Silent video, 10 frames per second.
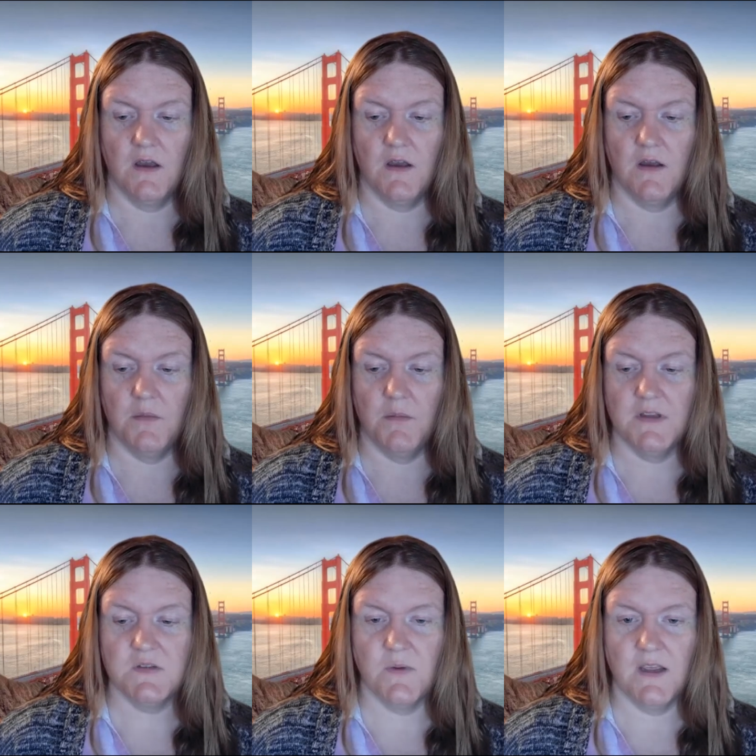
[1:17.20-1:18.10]
Um, the
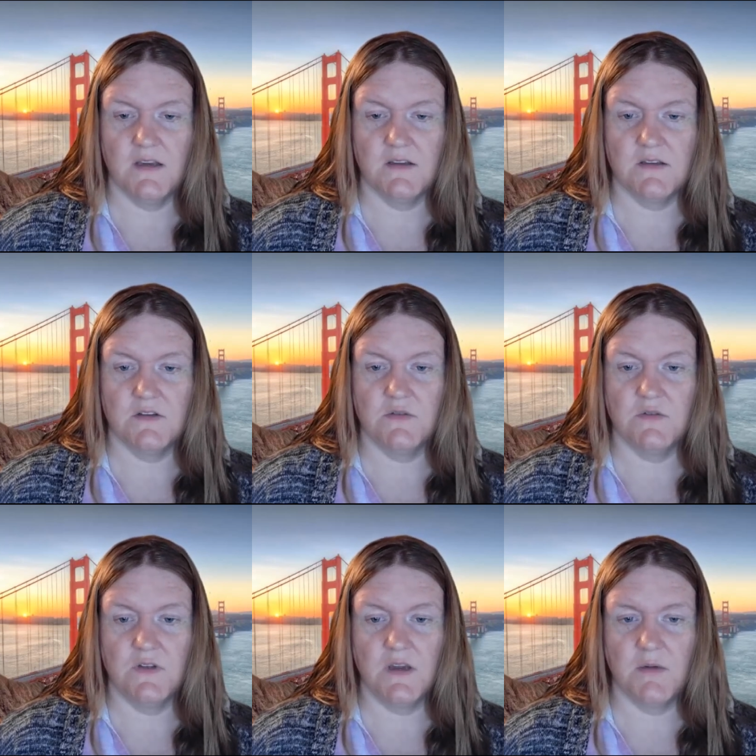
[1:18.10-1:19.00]
best way to
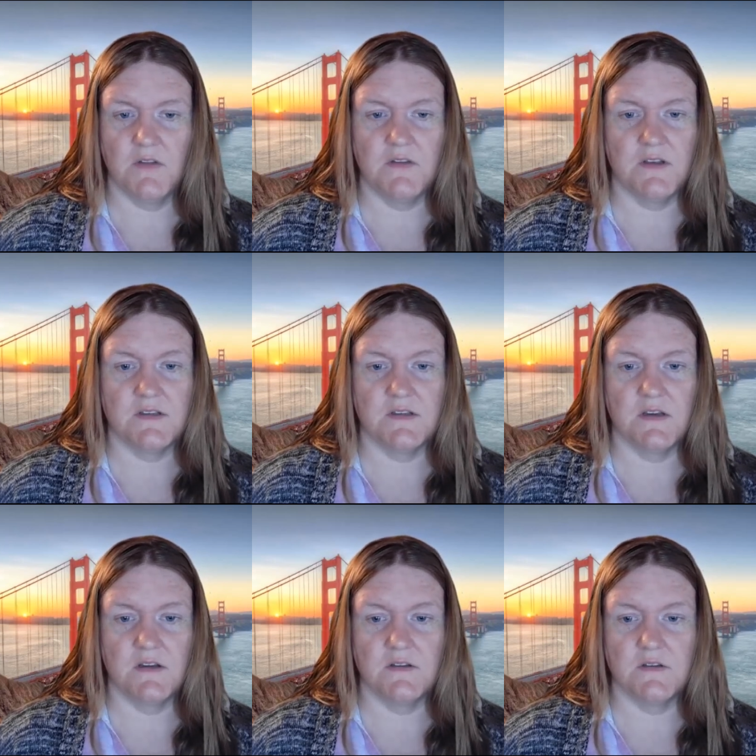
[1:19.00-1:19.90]
think about this
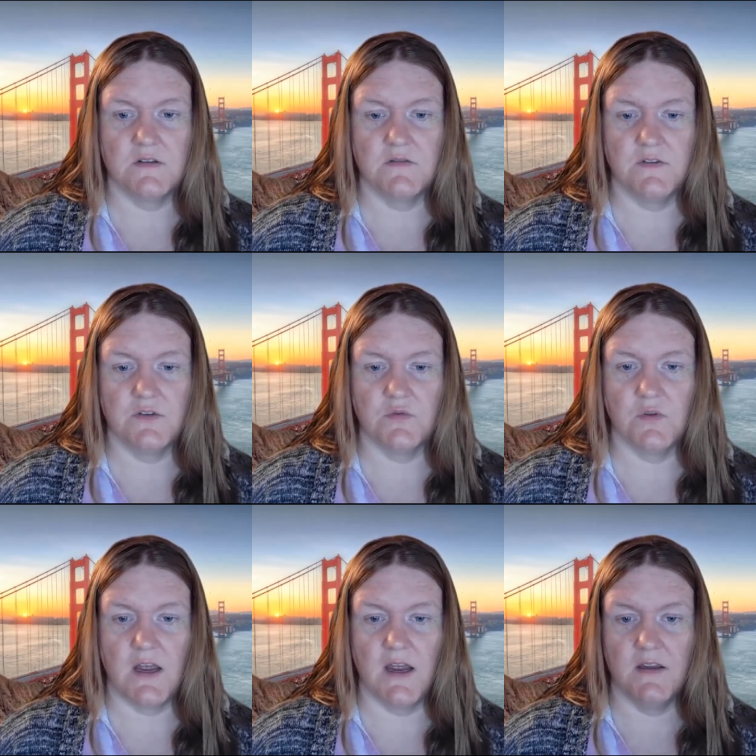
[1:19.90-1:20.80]
is to
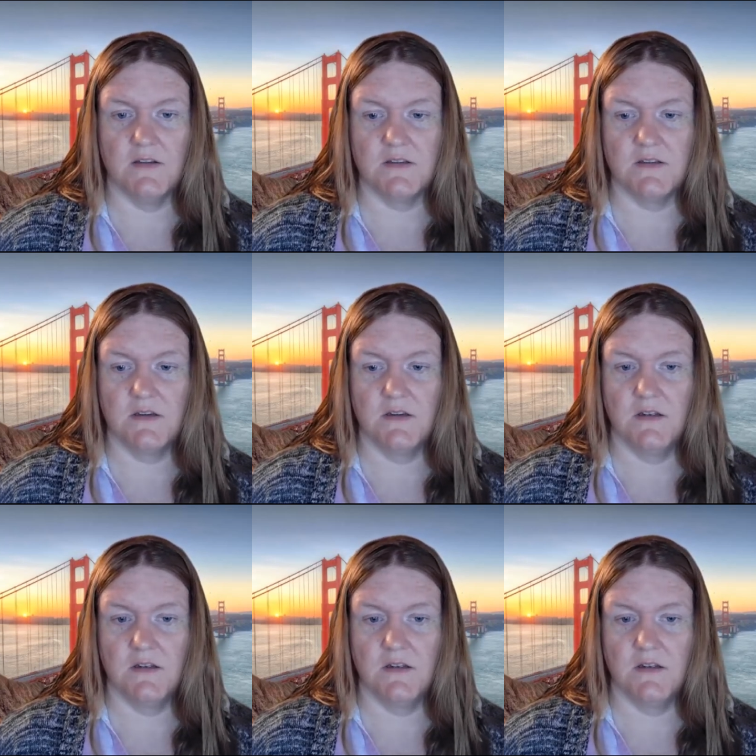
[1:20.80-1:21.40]
visualize